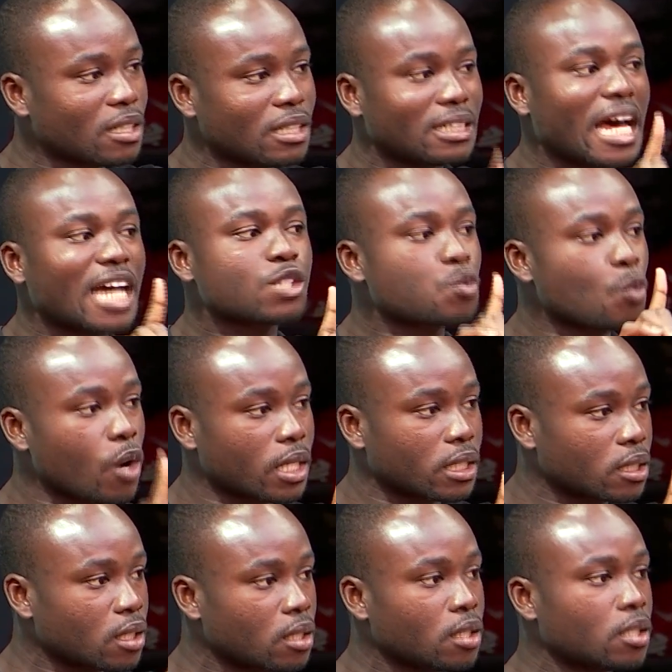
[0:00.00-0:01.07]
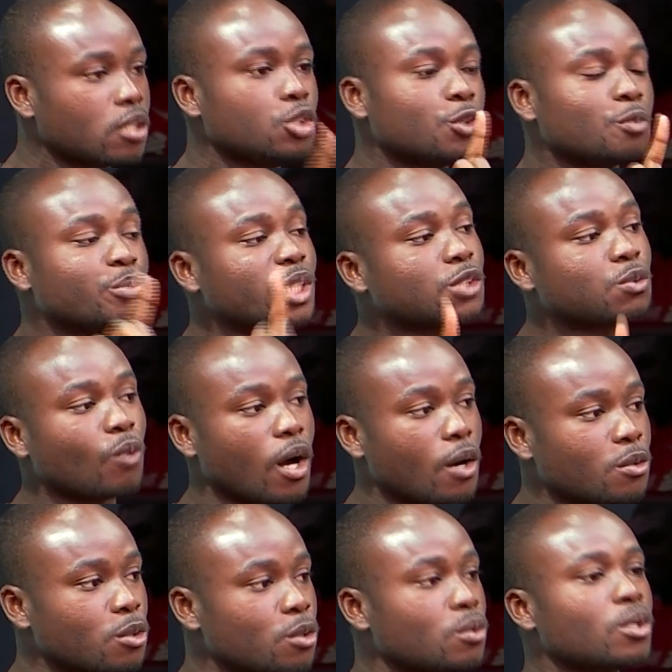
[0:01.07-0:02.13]
That's one. You breach one
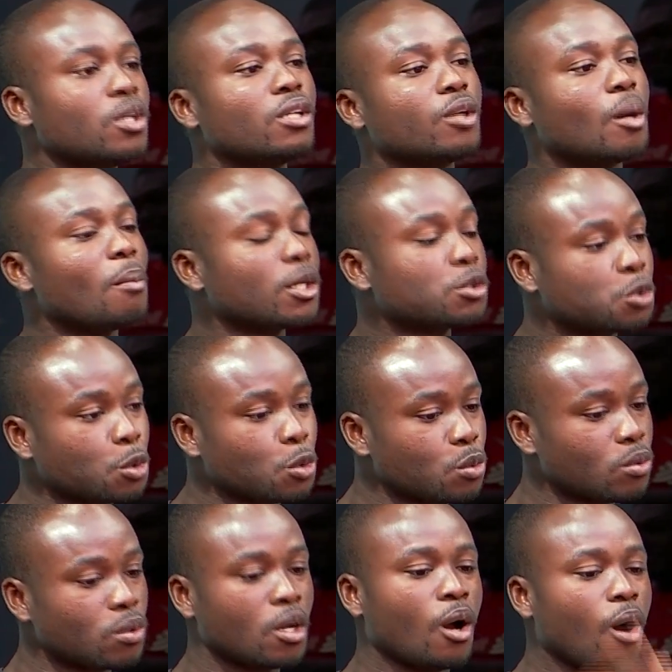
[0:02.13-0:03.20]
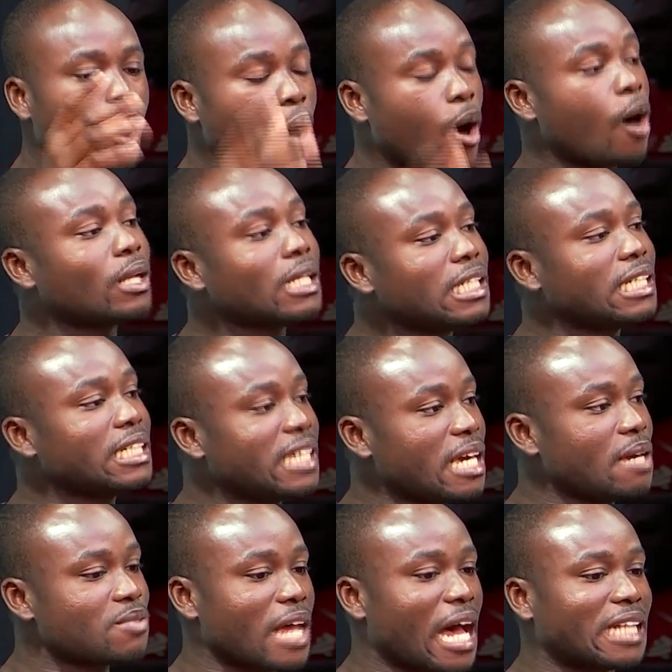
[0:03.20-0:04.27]
rule. Number two, all league
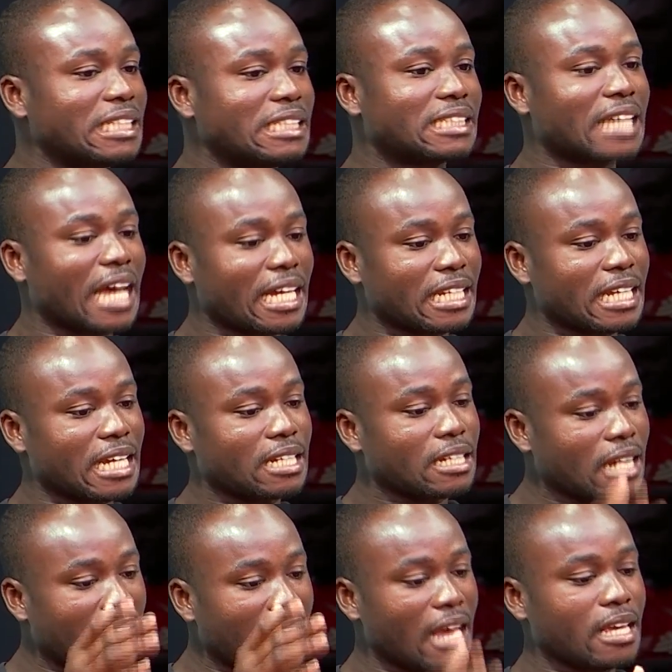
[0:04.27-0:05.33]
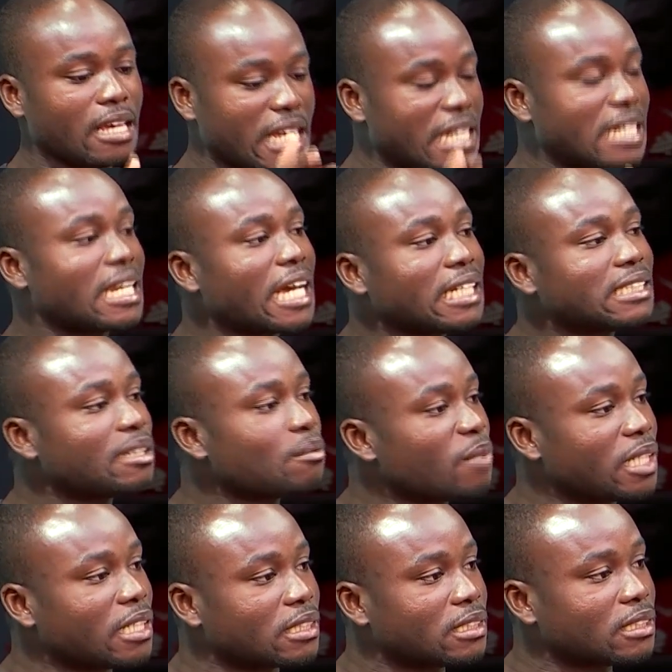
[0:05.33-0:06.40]
games are decided in 90
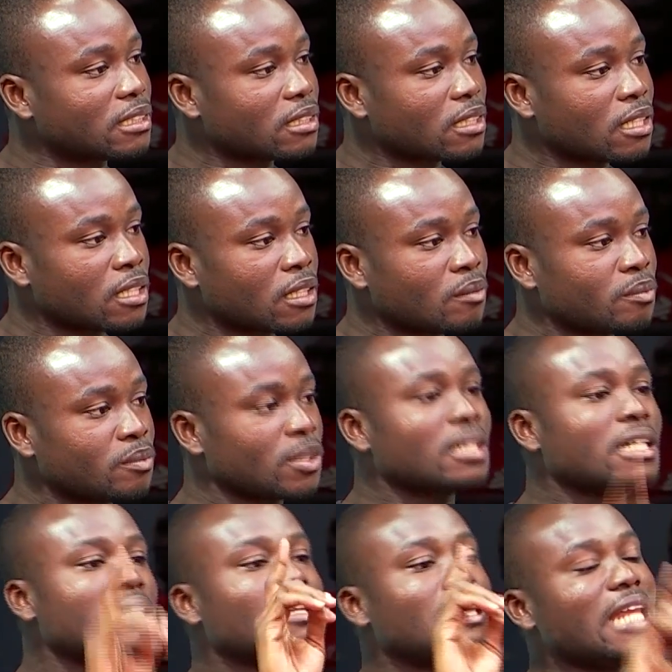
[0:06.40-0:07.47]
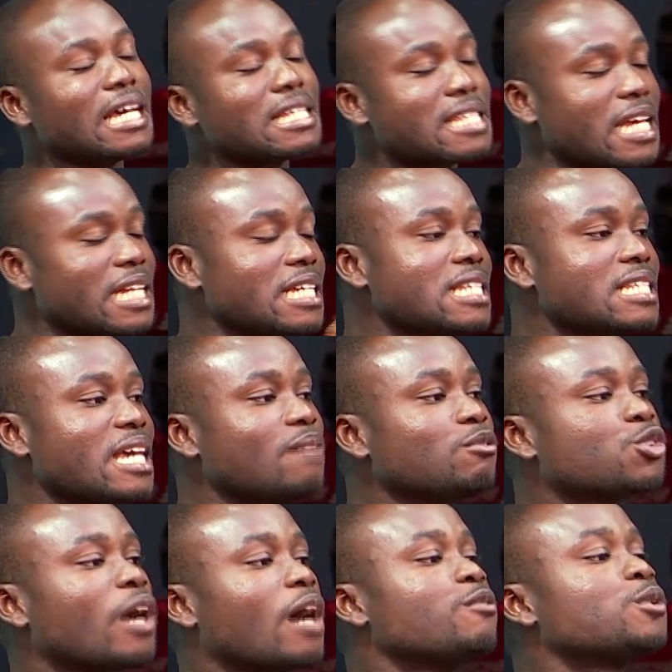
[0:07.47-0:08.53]
minutes. Let's say this game
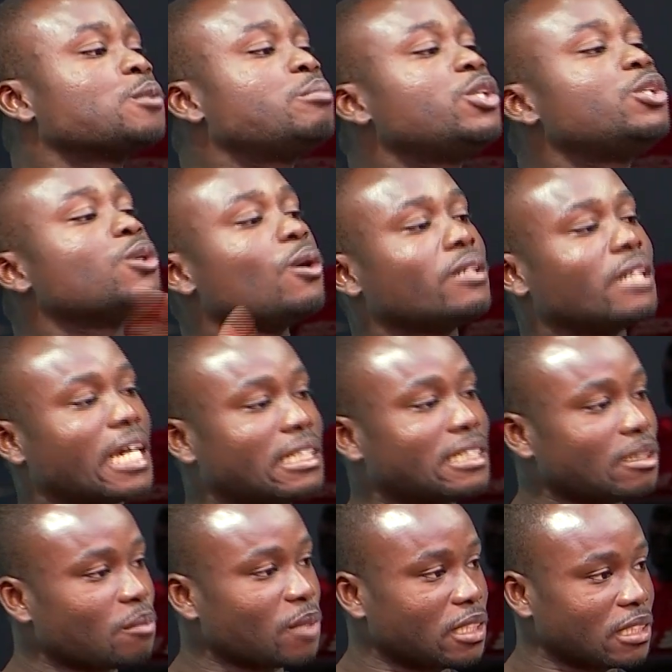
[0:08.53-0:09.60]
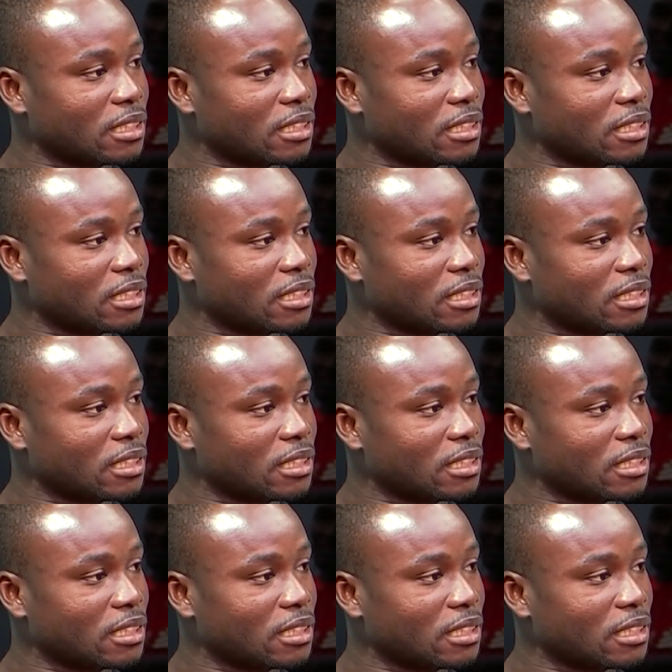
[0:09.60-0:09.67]
traveled beyond 90 minutes.